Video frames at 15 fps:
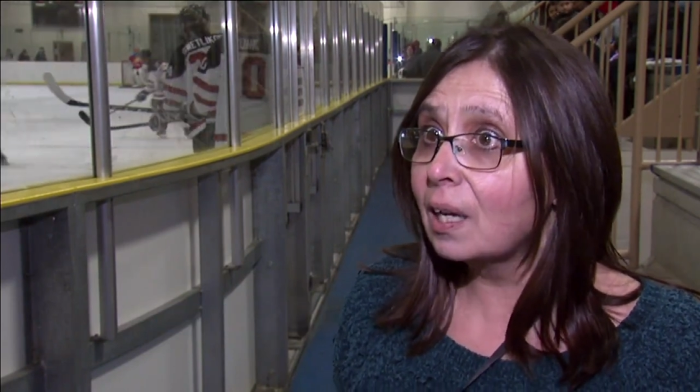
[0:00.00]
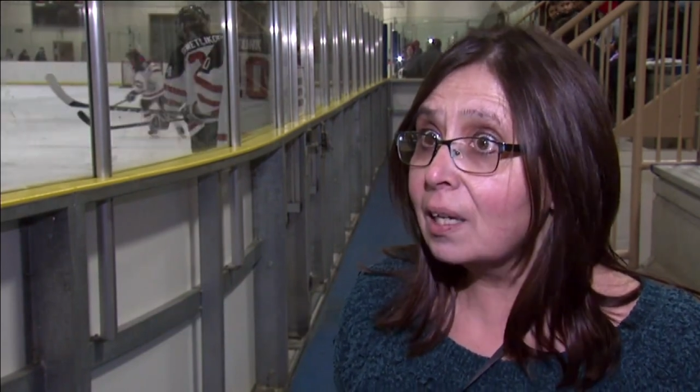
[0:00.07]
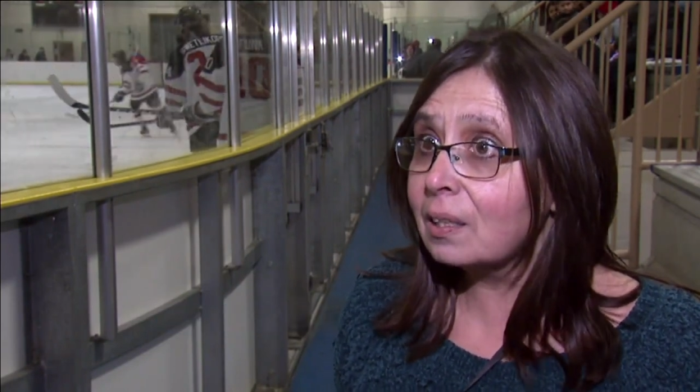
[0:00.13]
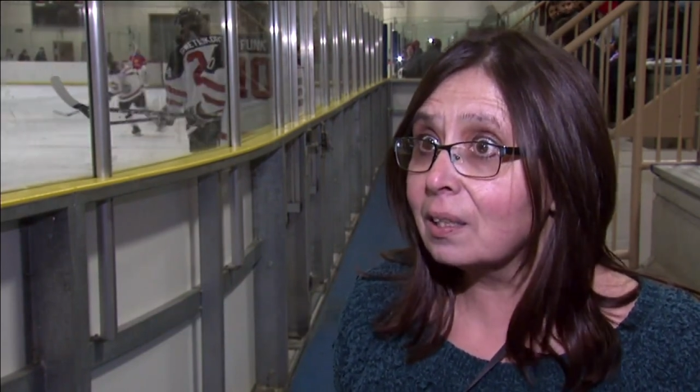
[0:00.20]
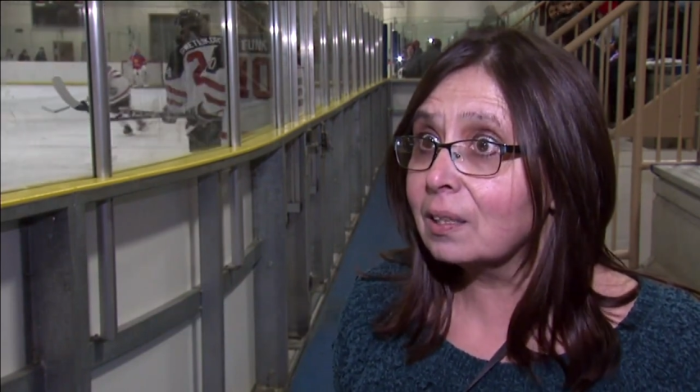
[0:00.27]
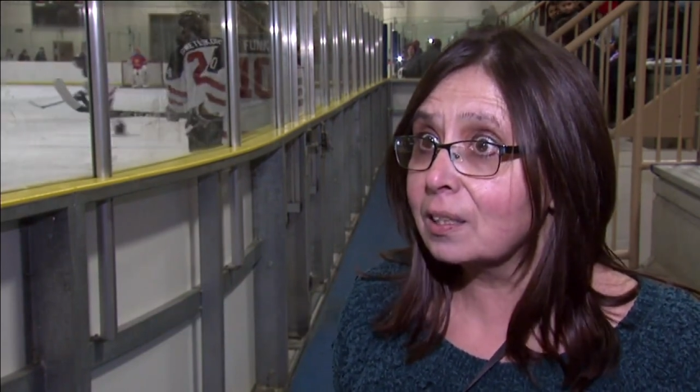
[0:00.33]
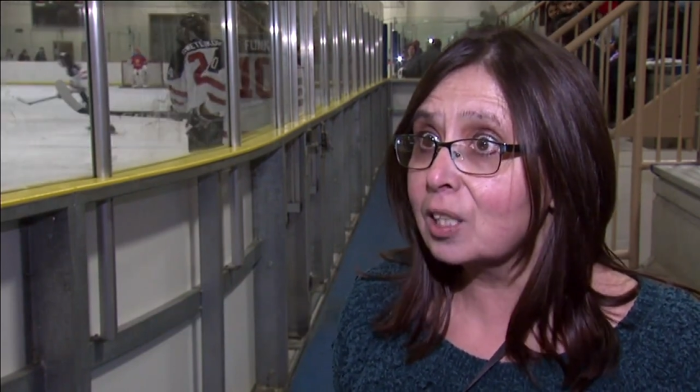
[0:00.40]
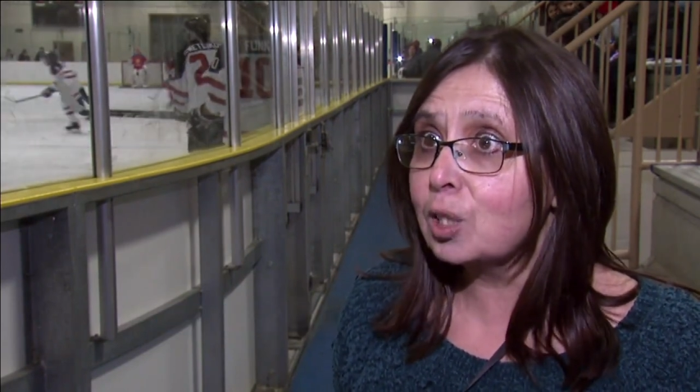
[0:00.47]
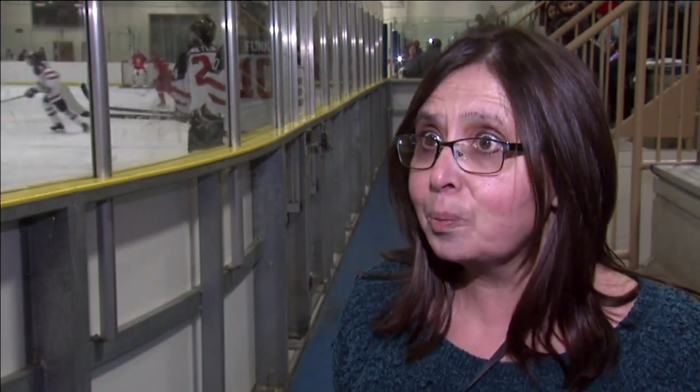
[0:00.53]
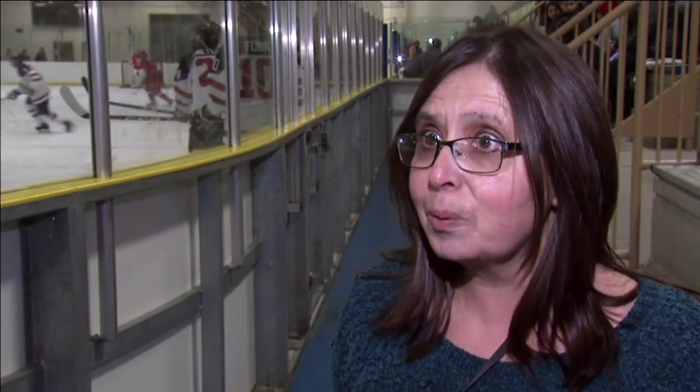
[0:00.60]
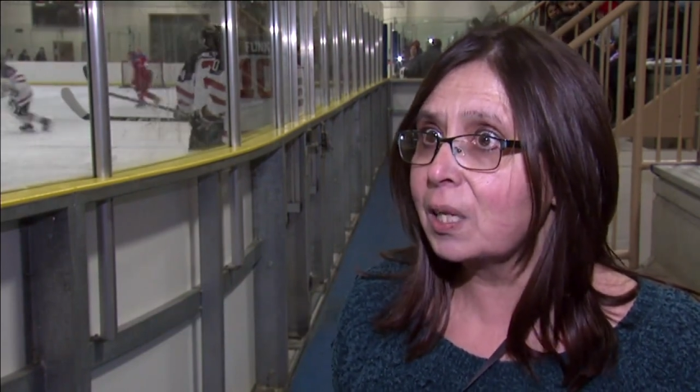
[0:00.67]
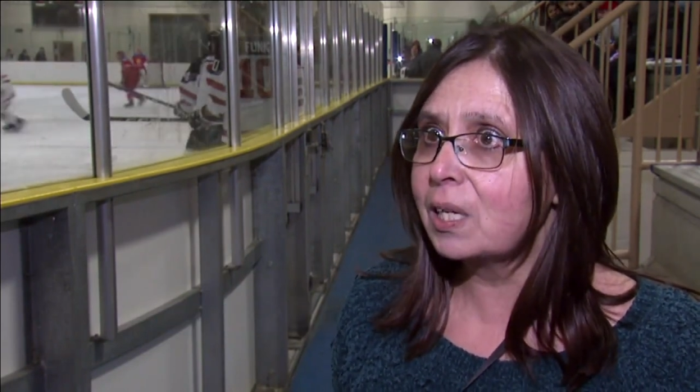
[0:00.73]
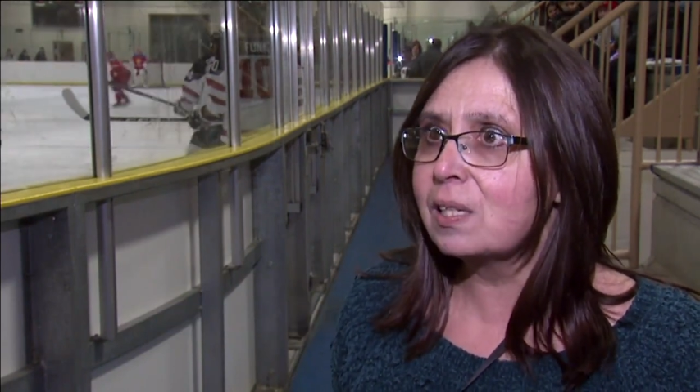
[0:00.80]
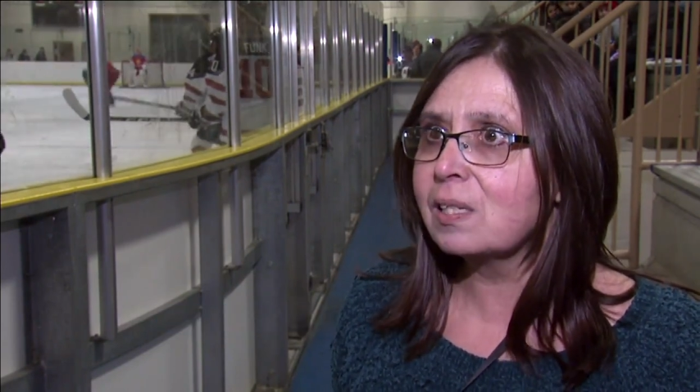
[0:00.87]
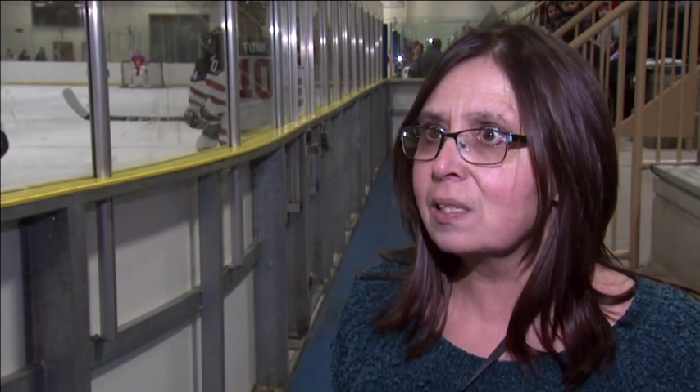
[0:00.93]
in a little
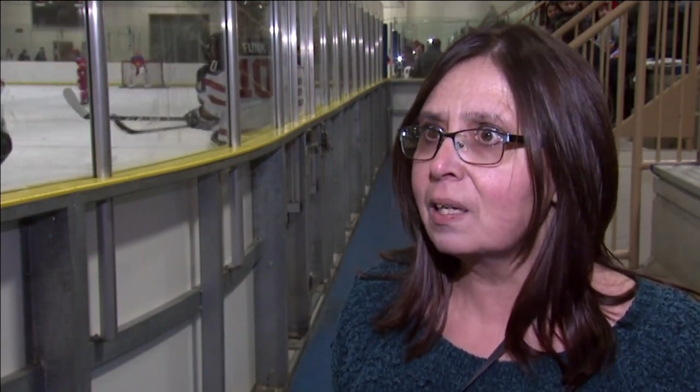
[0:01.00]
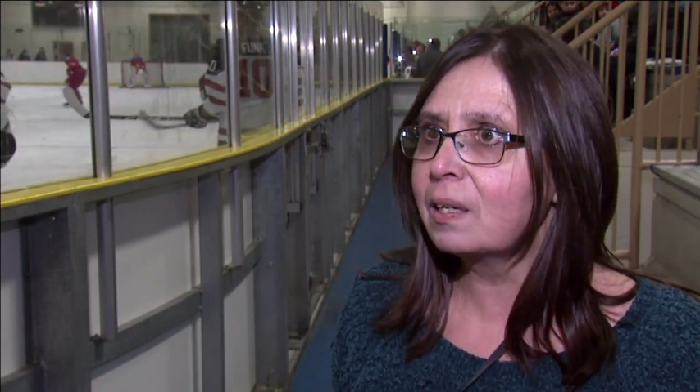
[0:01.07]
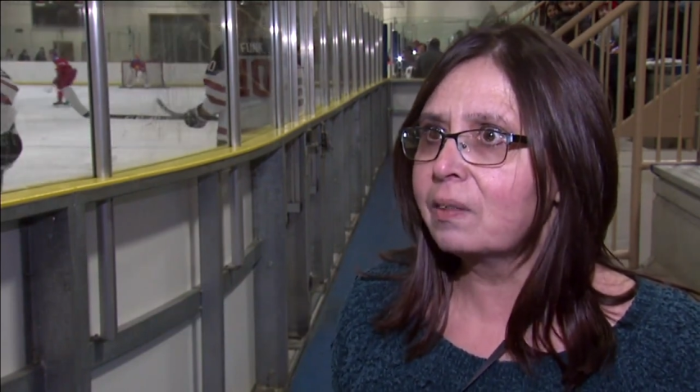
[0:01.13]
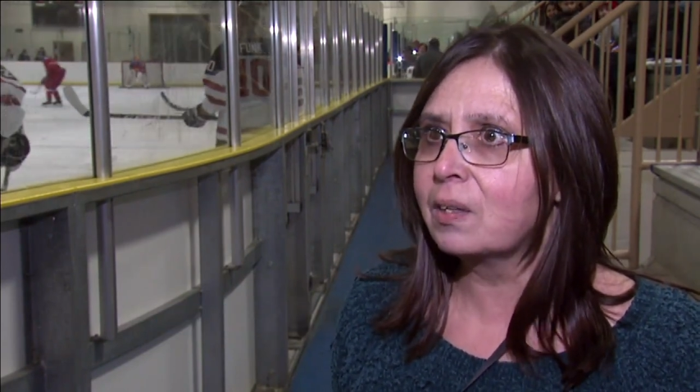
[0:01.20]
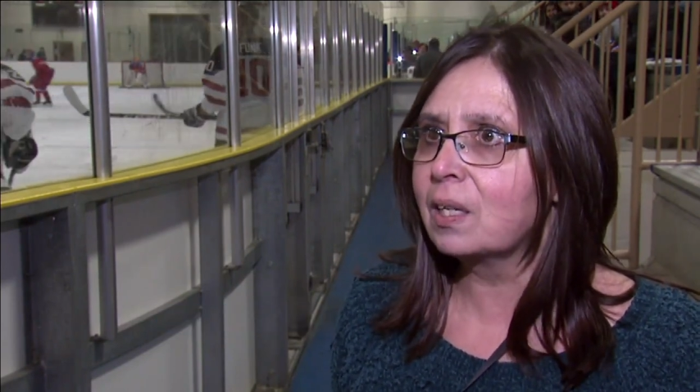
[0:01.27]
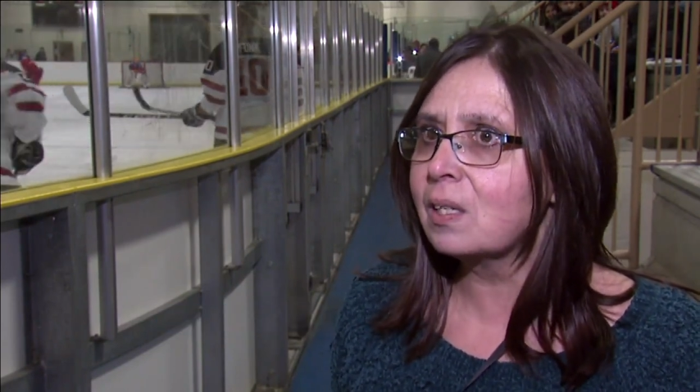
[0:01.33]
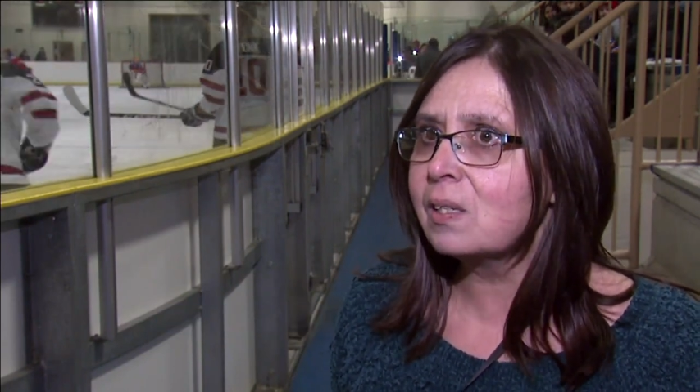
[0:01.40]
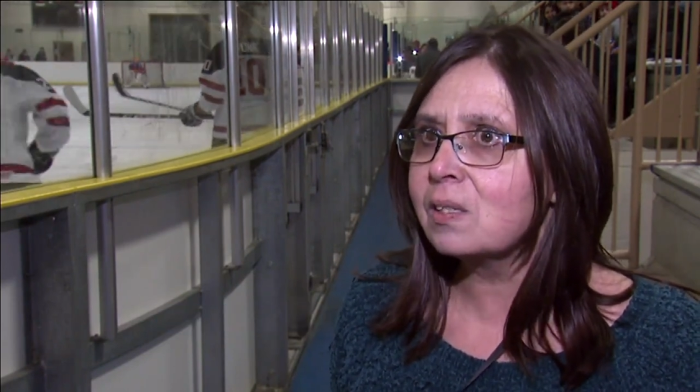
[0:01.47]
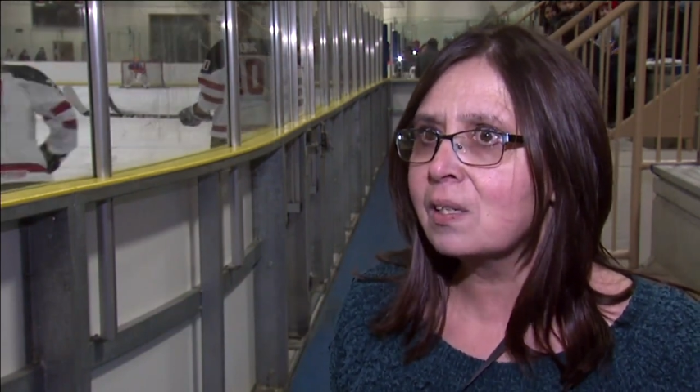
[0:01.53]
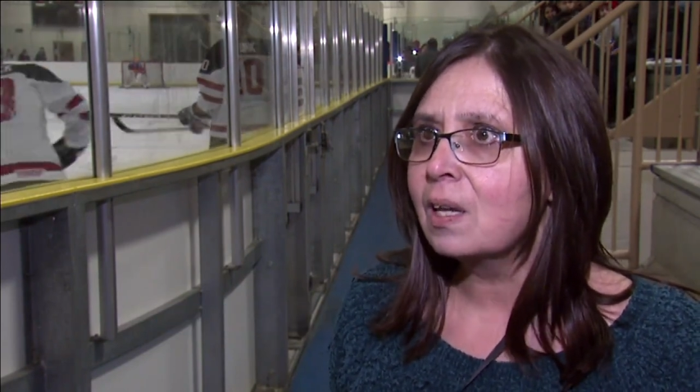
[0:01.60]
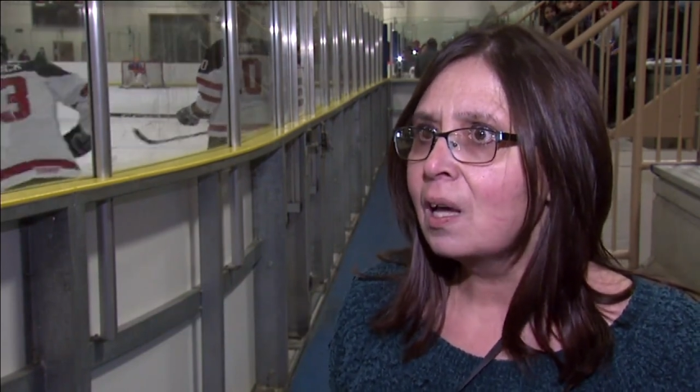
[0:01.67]
place like this.